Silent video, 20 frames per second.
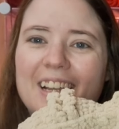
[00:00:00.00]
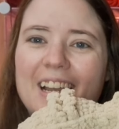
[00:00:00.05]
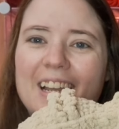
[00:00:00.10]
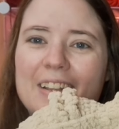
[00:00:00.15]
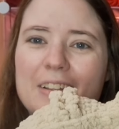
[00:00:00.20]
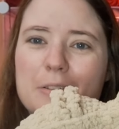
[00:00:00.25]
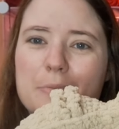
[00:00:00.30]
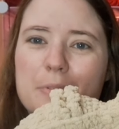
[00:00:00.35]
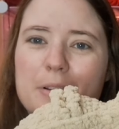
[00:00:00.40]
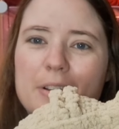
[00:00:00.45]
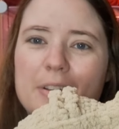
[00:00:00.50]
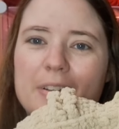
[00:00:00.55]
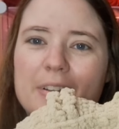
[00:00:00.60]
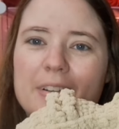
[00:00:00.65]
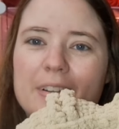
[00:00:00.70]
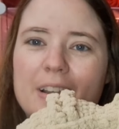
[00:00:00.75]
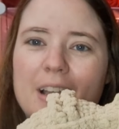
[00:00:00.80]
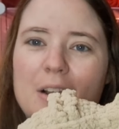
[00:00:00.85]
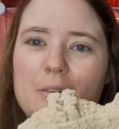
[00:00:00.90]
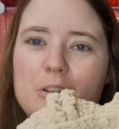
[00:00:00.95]
I thought it's pretty
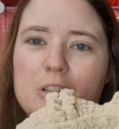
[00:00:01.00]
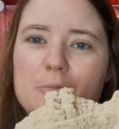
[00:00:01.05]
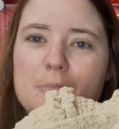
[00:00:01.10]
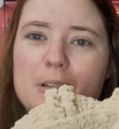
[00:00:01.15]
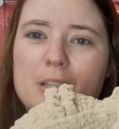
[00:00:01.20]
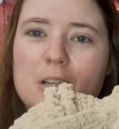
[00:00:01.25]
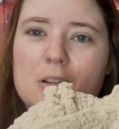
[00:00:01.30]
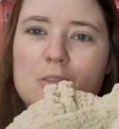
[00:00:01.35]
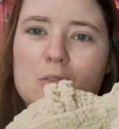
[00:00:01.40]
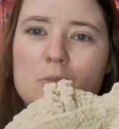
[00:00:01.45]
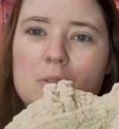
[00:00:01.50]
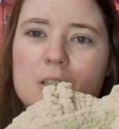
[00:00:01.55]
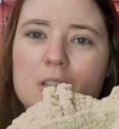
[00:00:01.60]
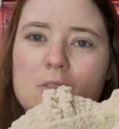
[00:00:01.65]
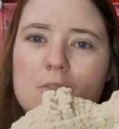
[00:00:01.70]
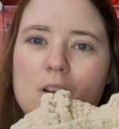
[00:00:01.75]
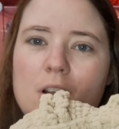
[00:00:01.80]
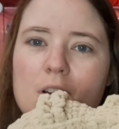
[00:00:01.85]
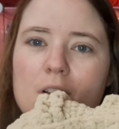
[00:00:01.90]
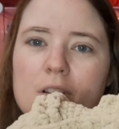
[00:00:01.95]
good. I wish my toes weren't
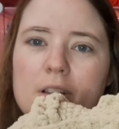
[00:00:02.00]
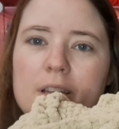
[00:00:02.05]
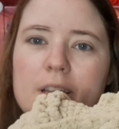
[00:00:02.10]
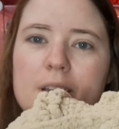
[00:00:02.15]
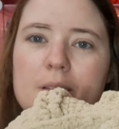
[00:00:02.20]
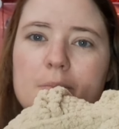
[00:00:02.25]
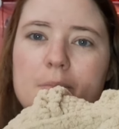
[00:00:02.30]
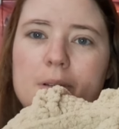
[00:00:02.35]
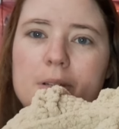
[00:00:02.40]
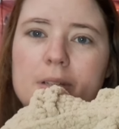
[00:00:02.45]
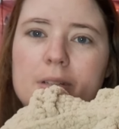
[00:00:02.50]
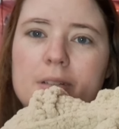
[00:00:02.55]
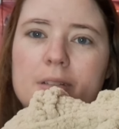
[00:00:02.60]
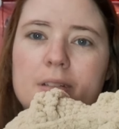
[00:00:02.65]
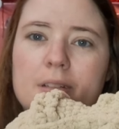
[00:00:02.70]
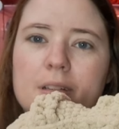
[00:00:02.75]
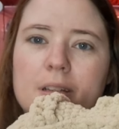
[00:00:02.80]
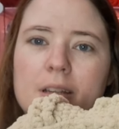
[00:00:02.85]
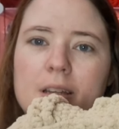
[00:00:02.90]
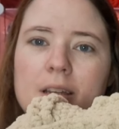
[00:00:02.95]
so curly, but
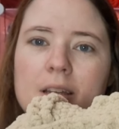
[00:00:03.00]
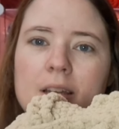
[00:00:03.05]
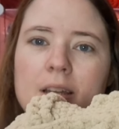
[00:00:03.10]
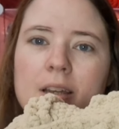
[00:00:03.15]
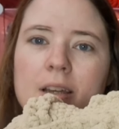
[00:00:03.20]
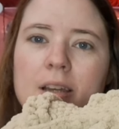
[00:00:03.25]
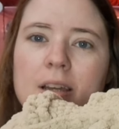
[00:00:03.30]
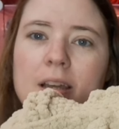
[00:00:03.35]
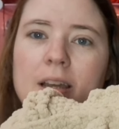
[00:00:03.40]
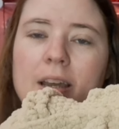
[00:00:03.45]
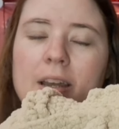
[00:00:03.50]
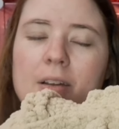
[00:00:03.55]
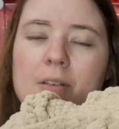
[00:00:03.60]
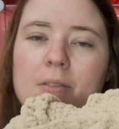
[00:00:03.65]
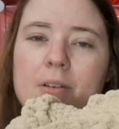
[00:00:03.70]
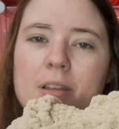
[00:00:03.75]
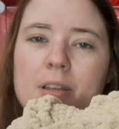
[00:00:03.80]
I don't